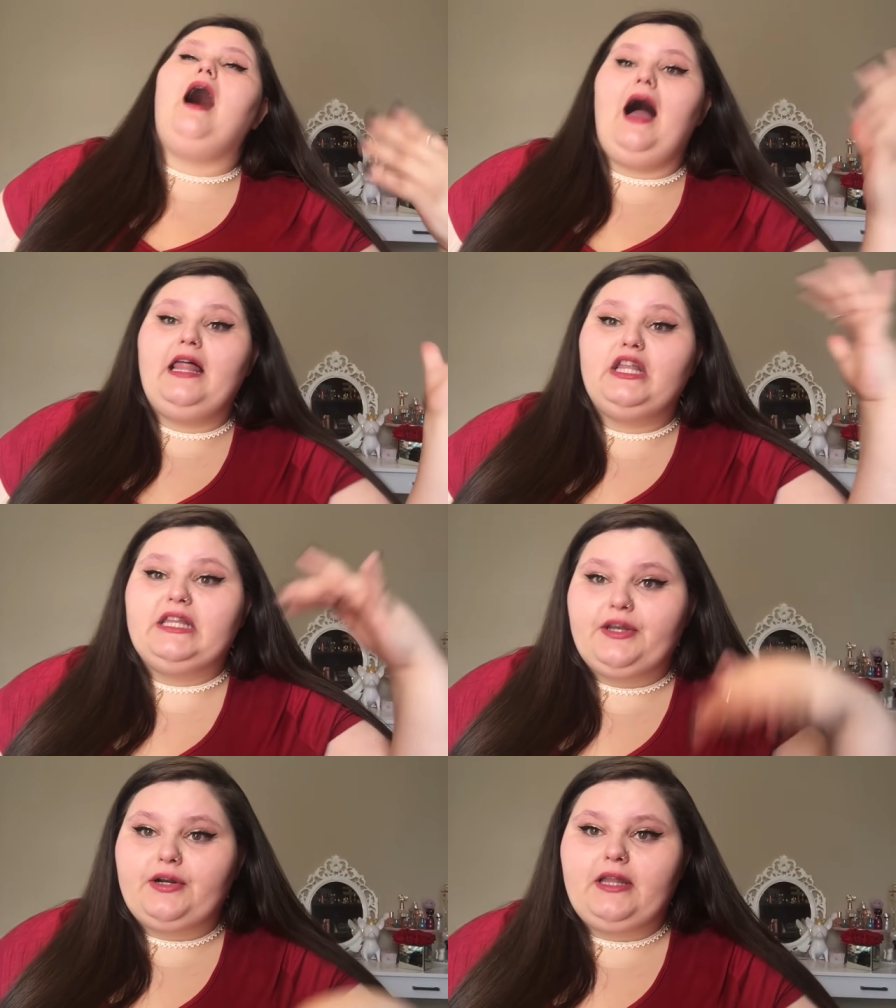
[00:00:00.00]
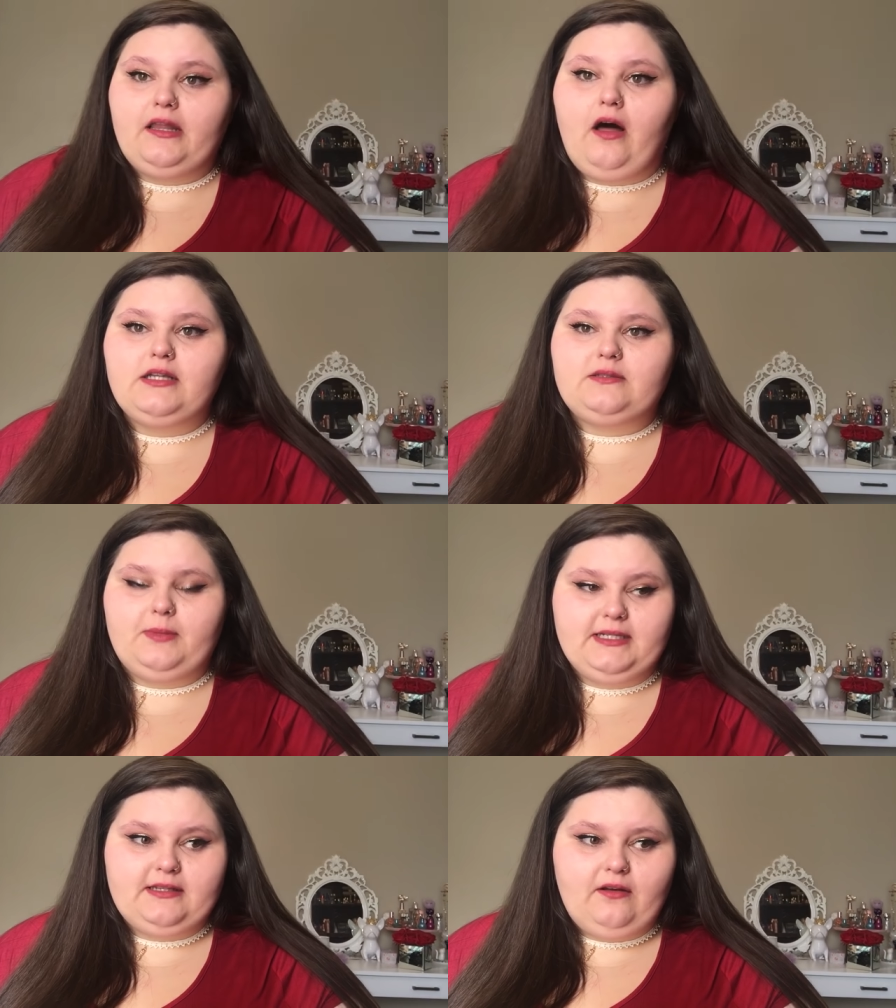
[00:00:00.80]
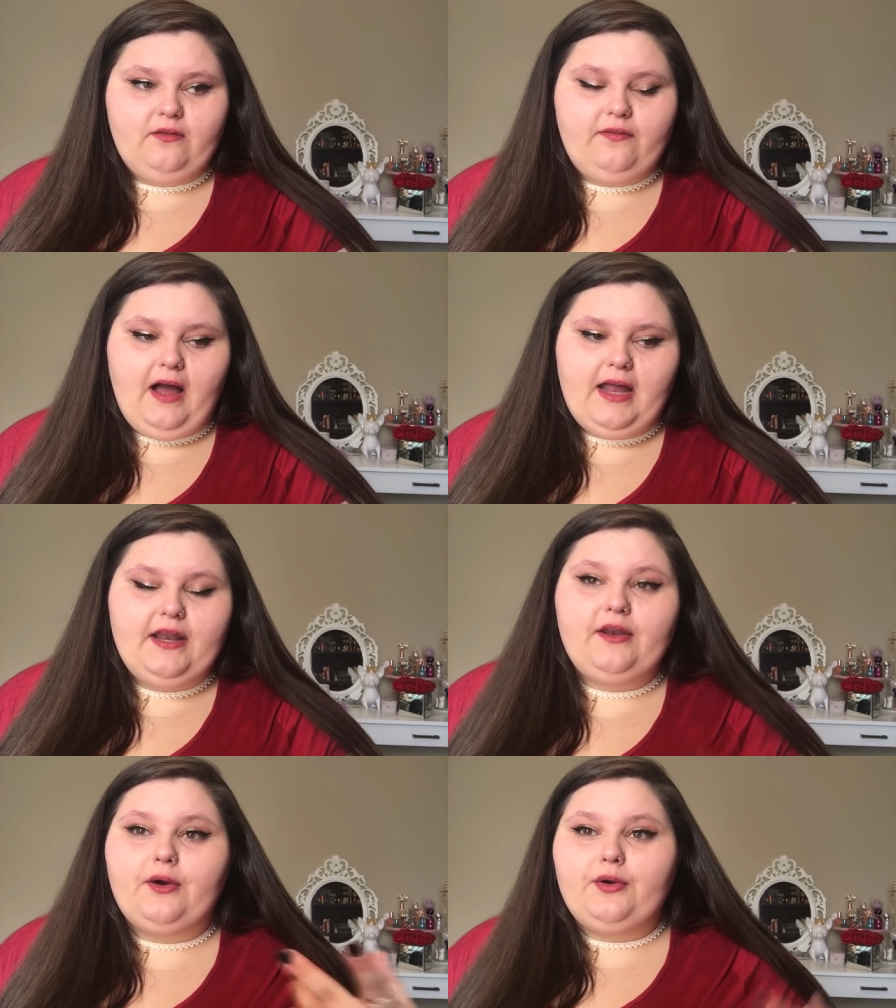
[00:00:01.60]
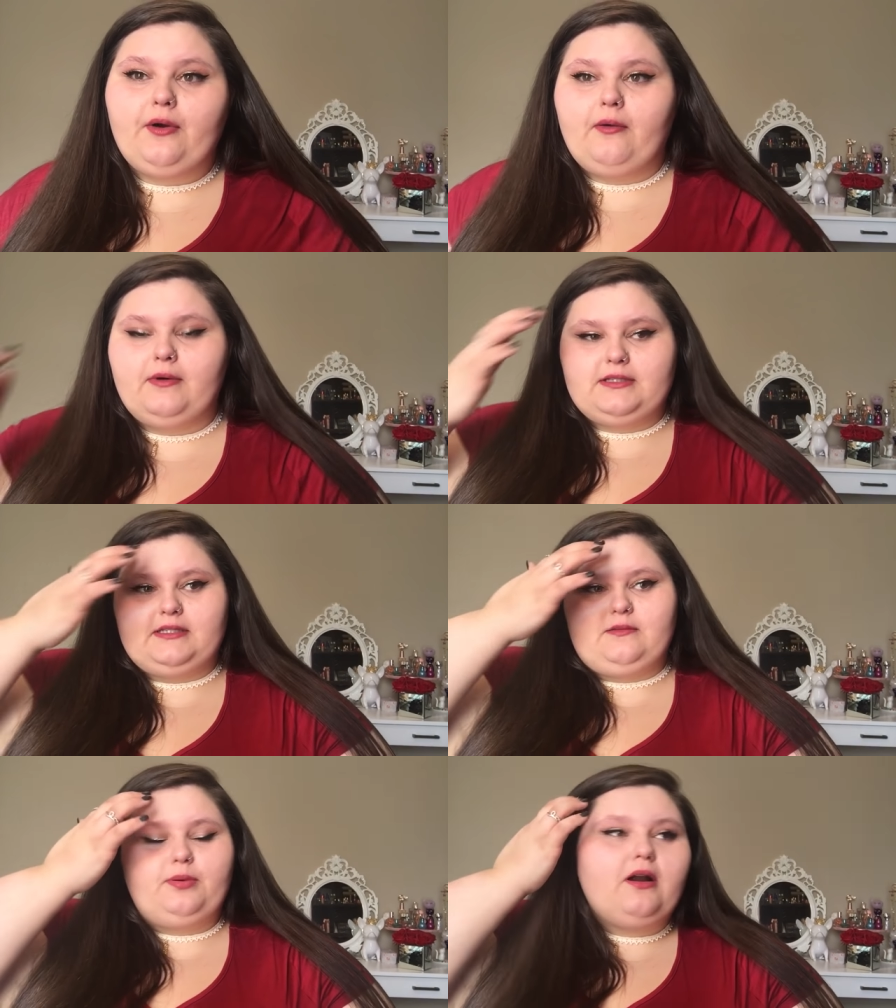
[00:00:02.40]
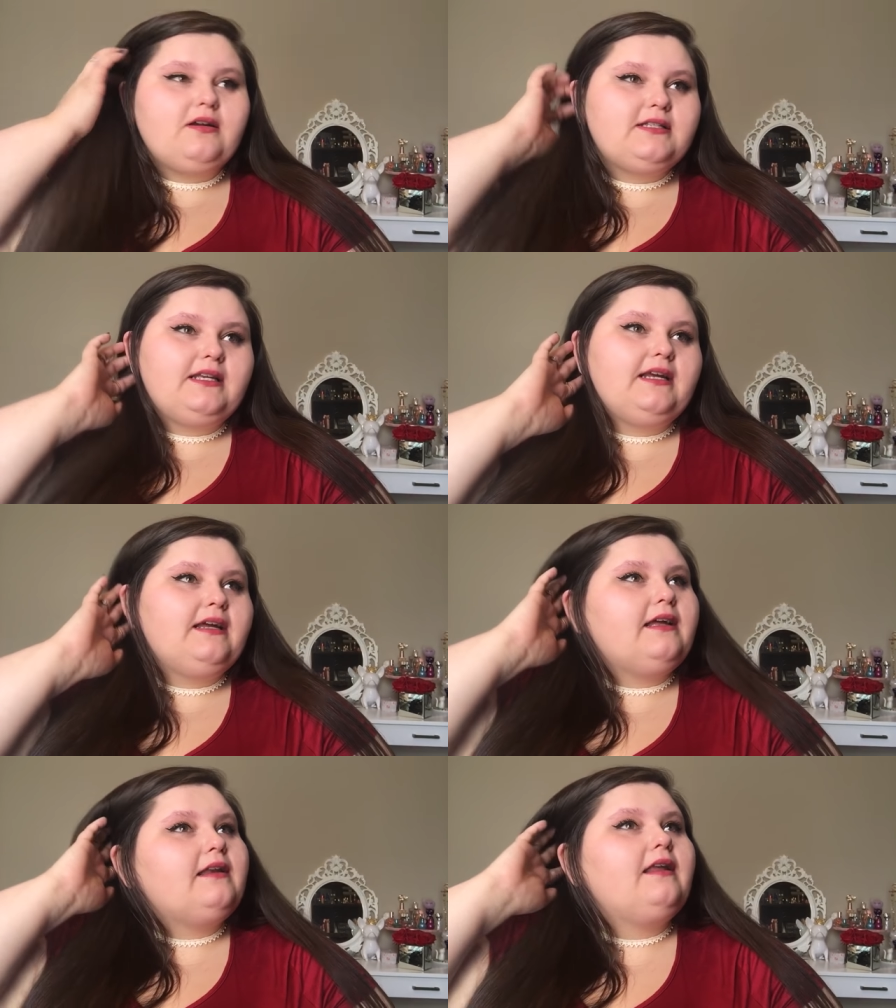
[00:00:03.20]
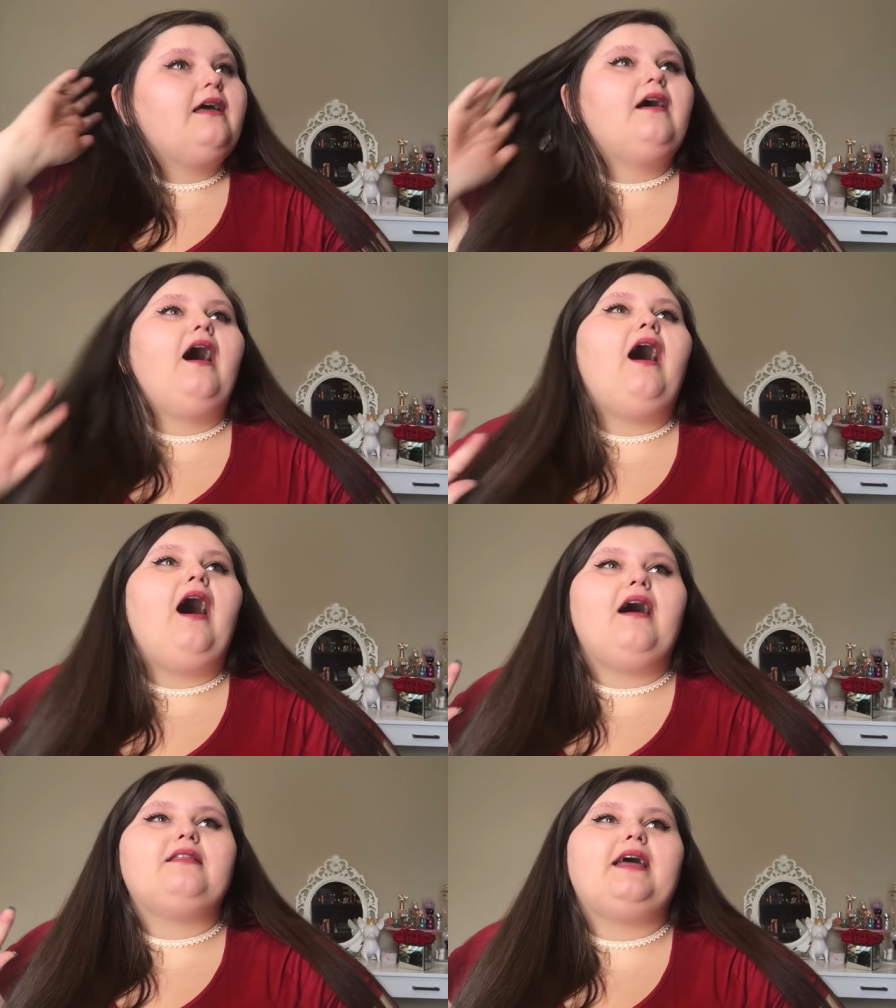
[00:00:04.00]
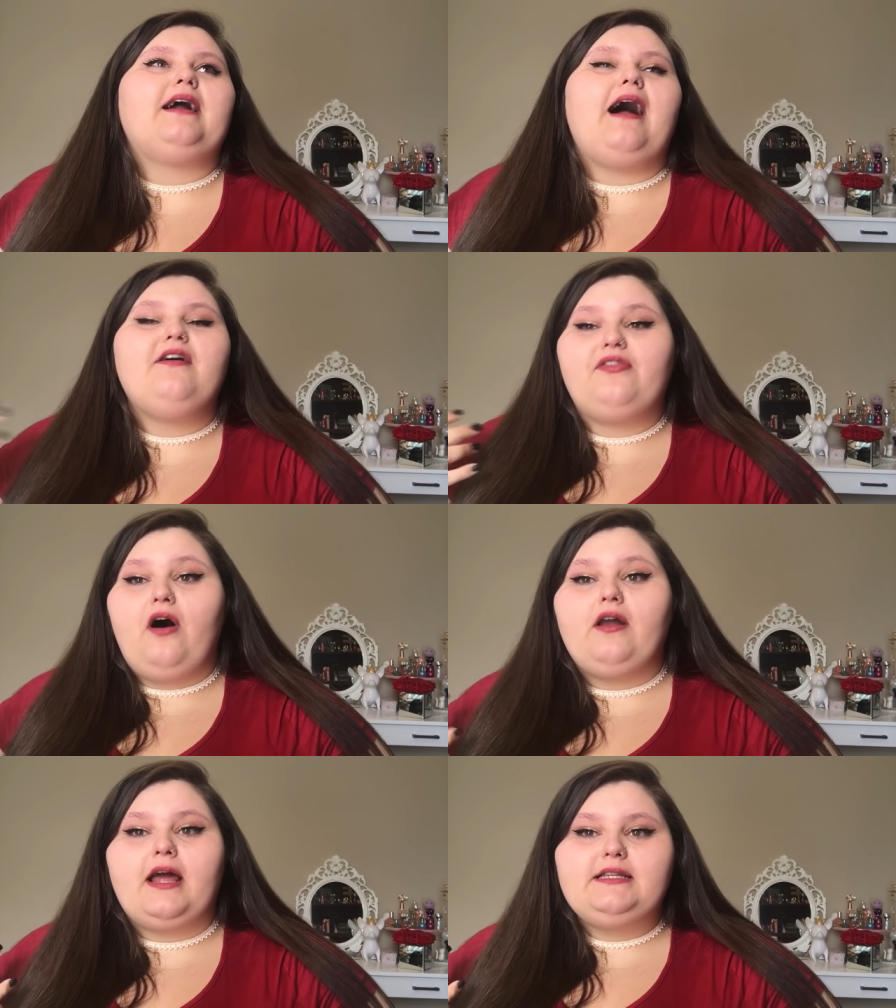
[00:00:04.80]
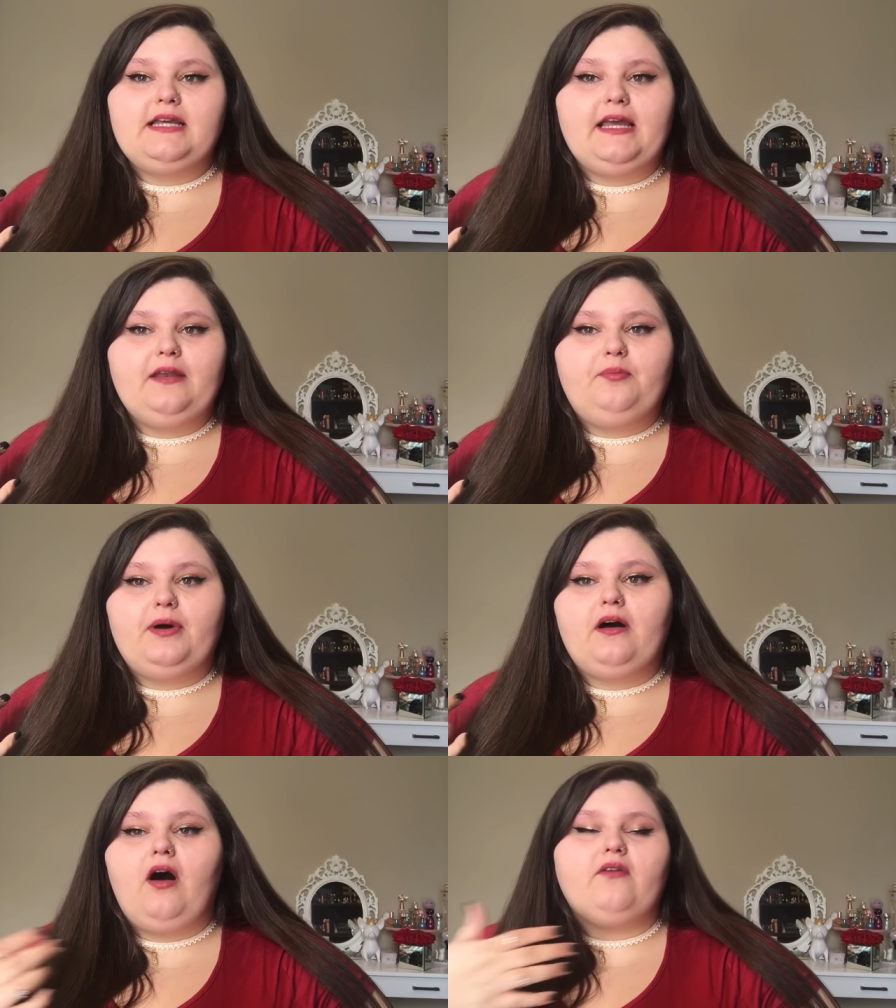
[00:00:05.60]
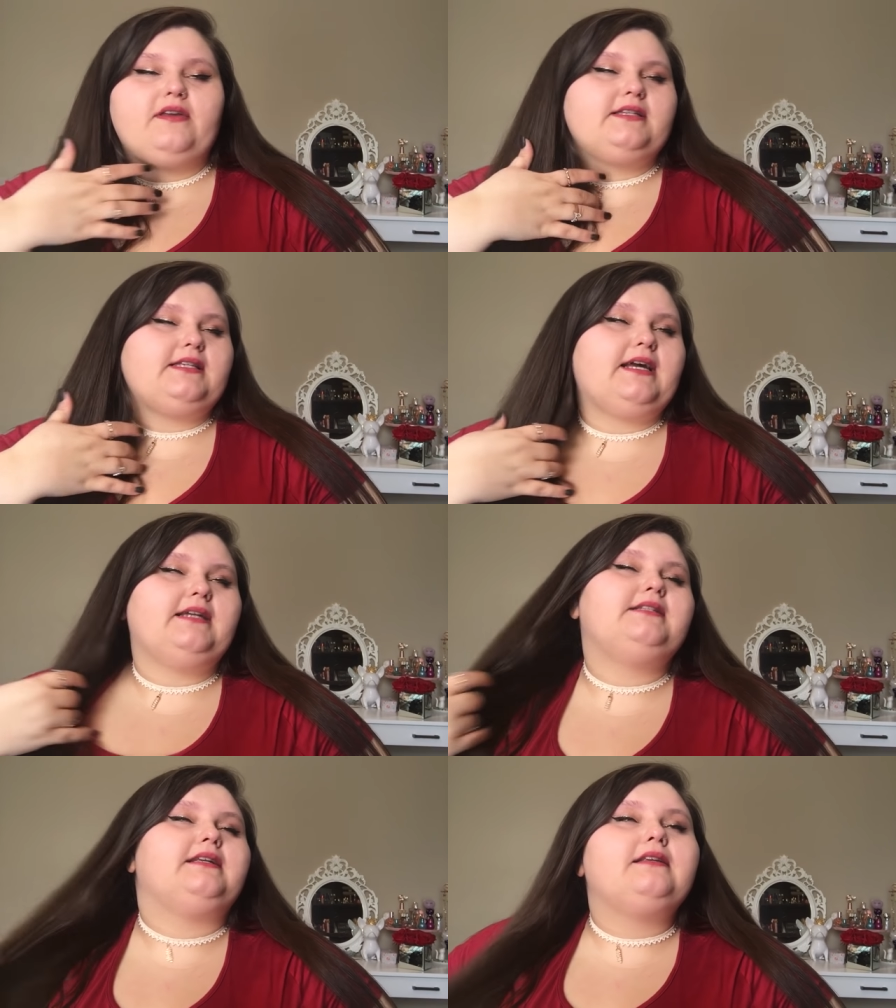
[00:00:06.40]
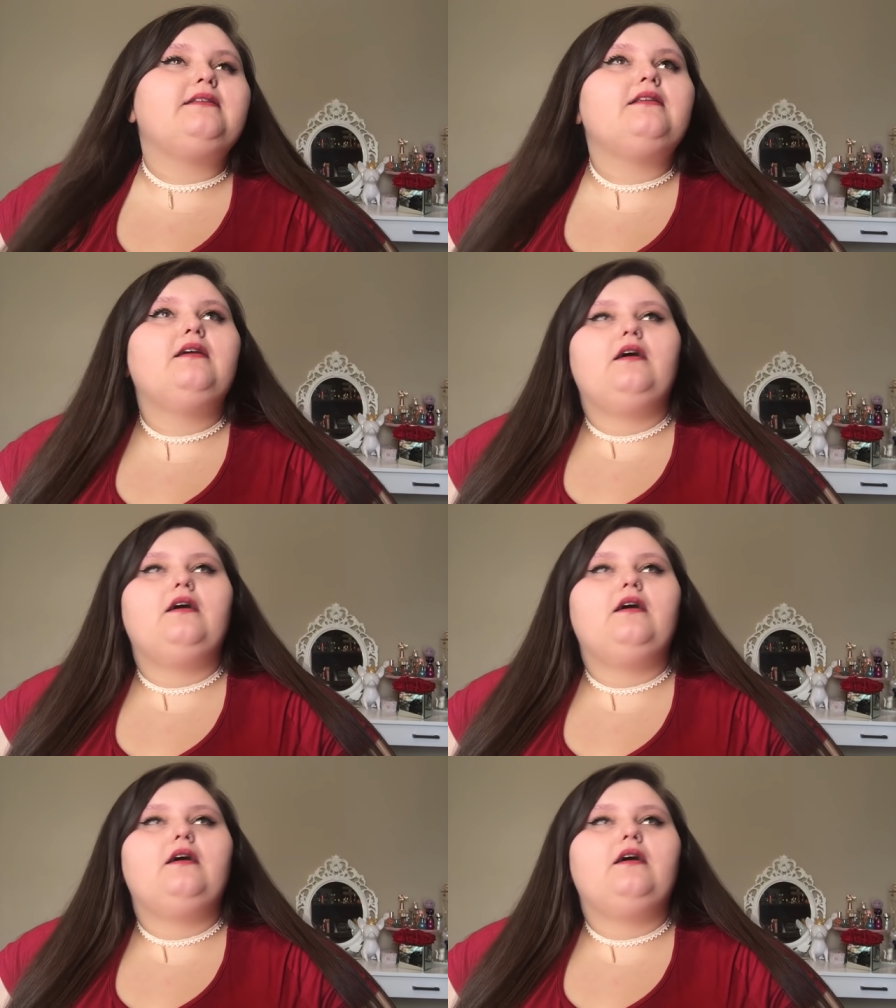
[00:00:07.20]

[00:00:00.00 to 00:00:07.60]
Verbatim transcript: I literally lost myself. I didn't know who I was as a person. Like, I thought I did, but obviously I didn't.